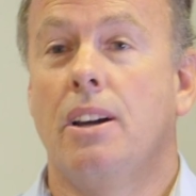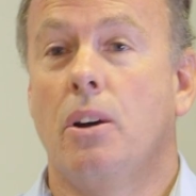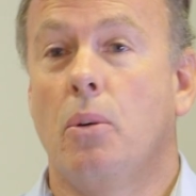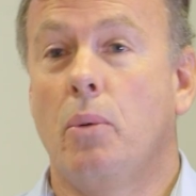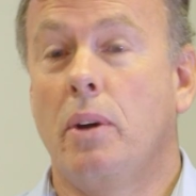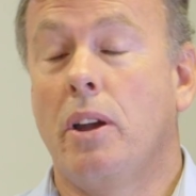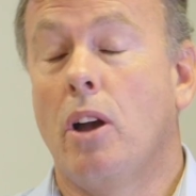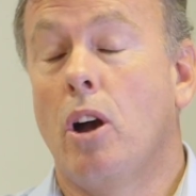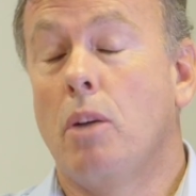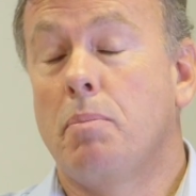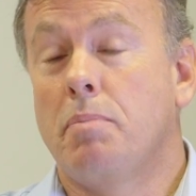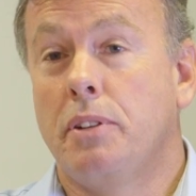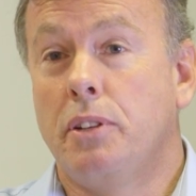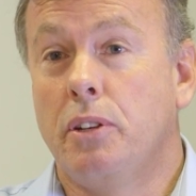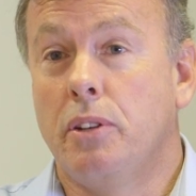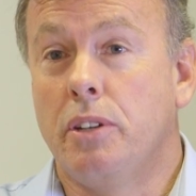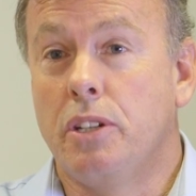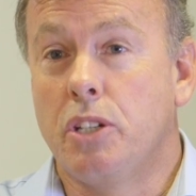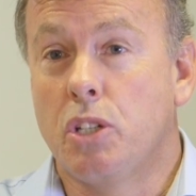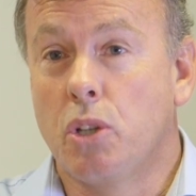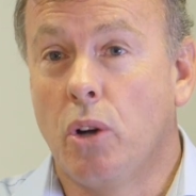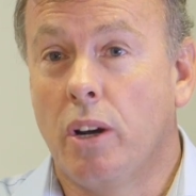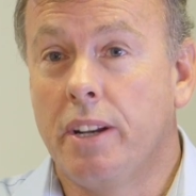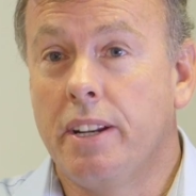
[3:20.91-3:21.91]
We hope that you
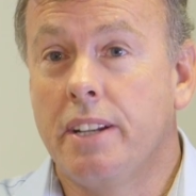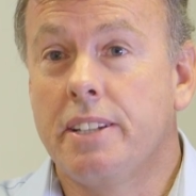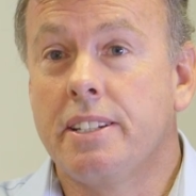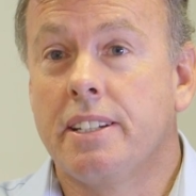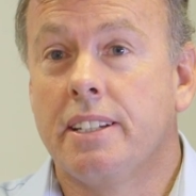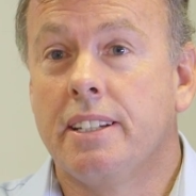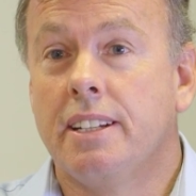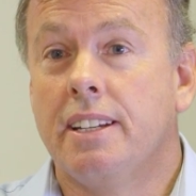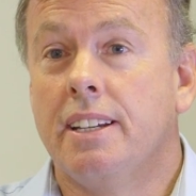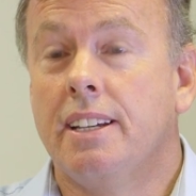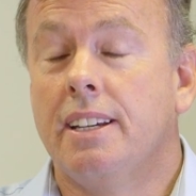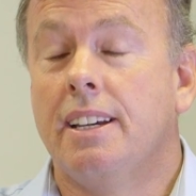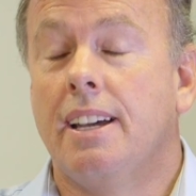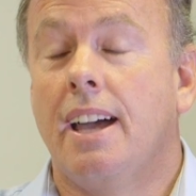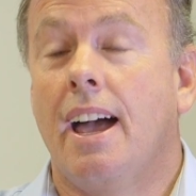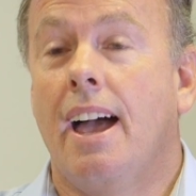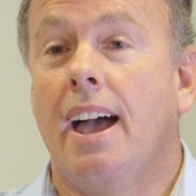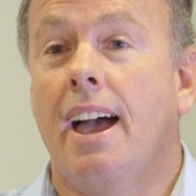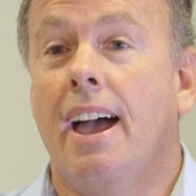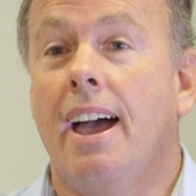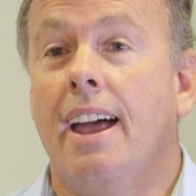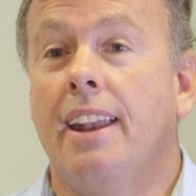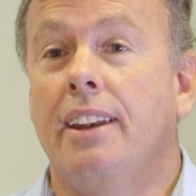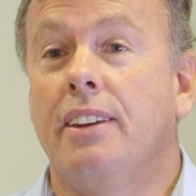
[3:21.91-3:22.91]
enjoyed it,
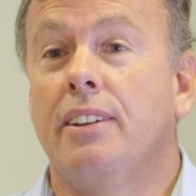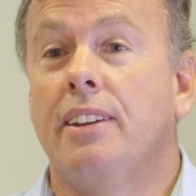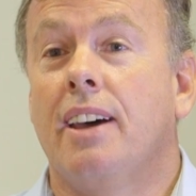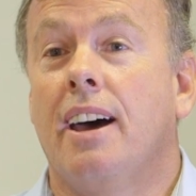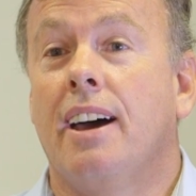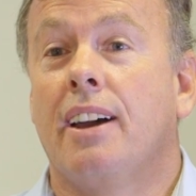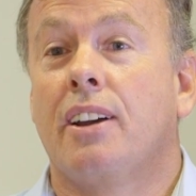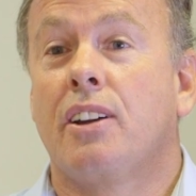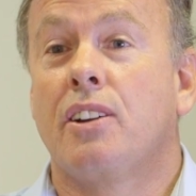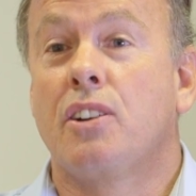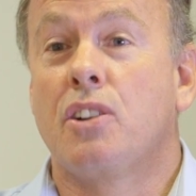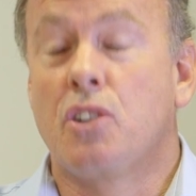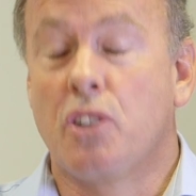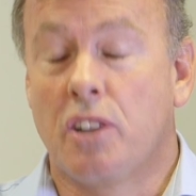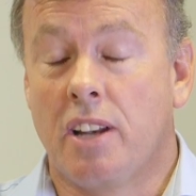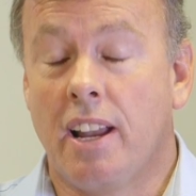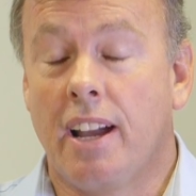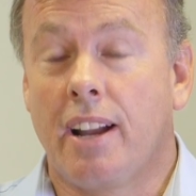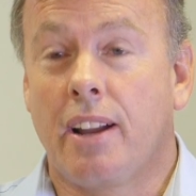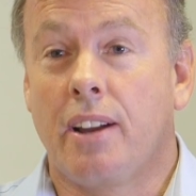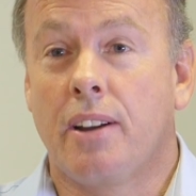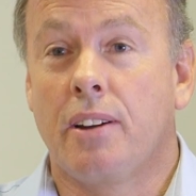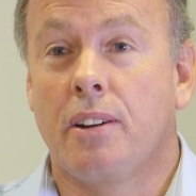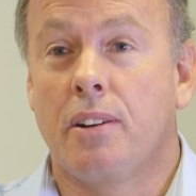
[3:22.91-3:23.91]
and good
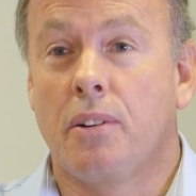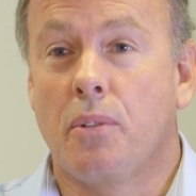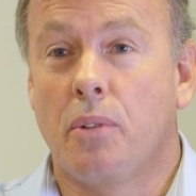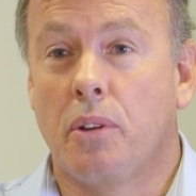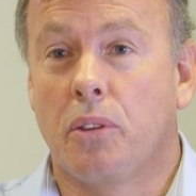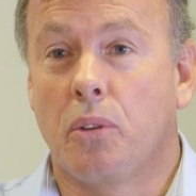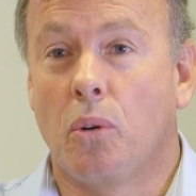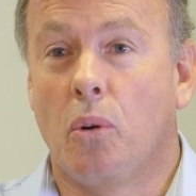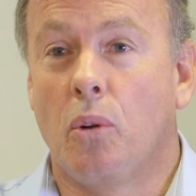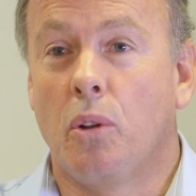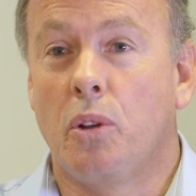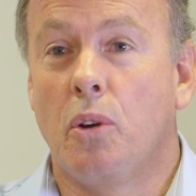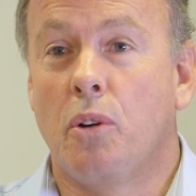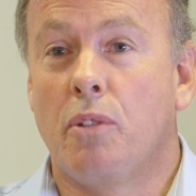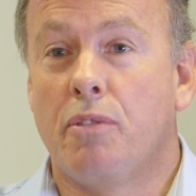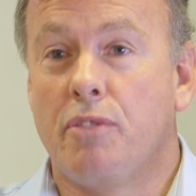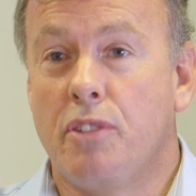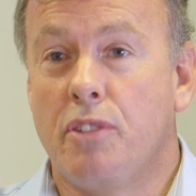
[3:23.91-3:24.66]
luck with all your